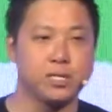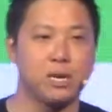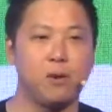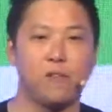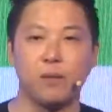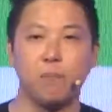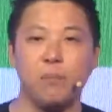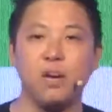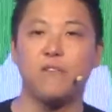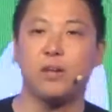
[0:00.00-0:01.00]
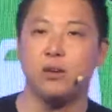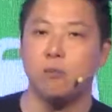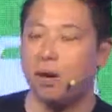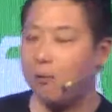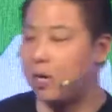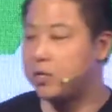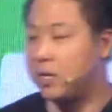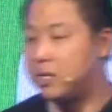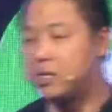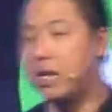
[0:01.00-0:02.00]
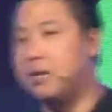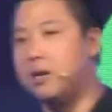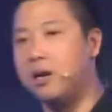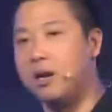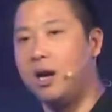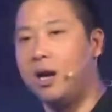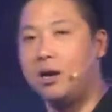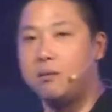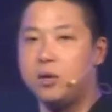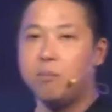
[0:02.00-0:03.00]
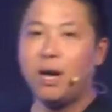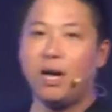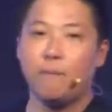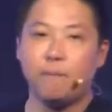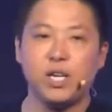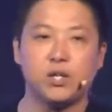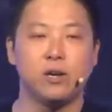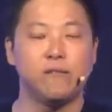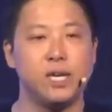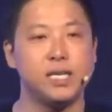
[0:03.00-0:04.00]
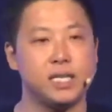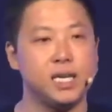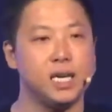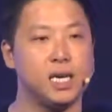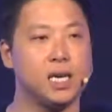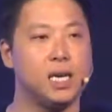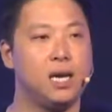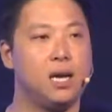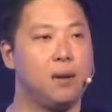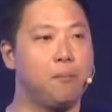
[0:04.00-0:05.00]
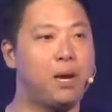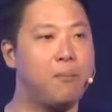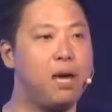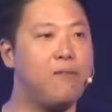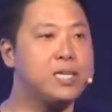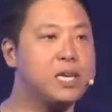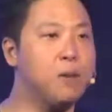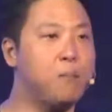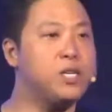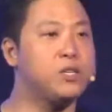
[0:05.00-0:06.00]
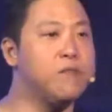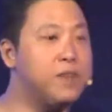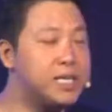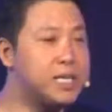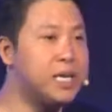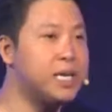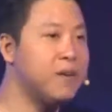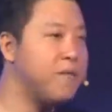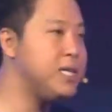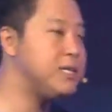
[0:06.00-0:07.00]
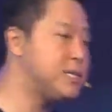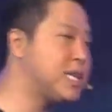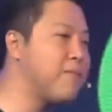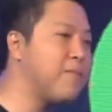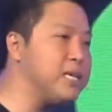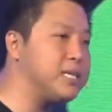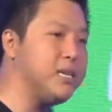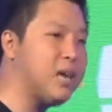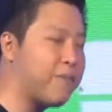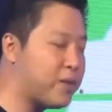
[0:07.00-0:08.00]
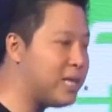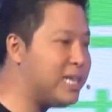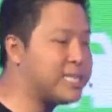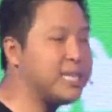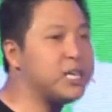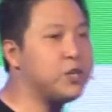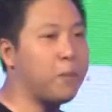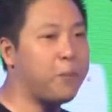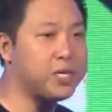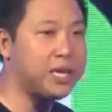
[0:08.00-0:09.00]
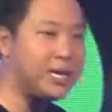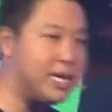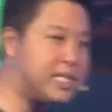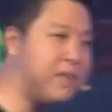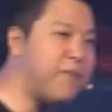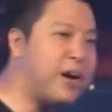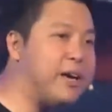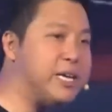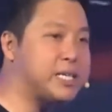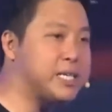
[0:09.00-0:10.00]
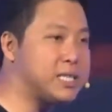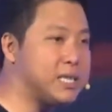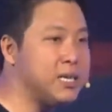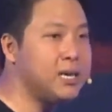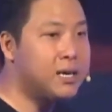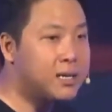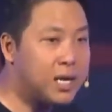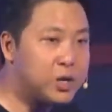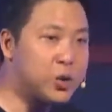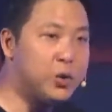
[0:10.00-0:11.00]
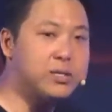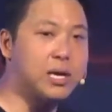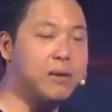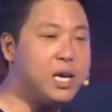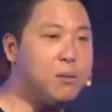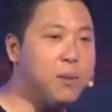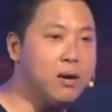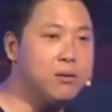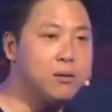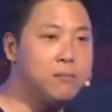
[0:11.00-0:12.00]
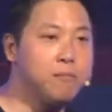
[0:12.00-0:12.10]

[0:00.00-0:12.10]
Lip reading: some of the myth that you might want to understand. You might have pitched to a VC, but every time you pitch to a VC, some VC, after listening to your pitch deck, they seem very interested. They throw you some email.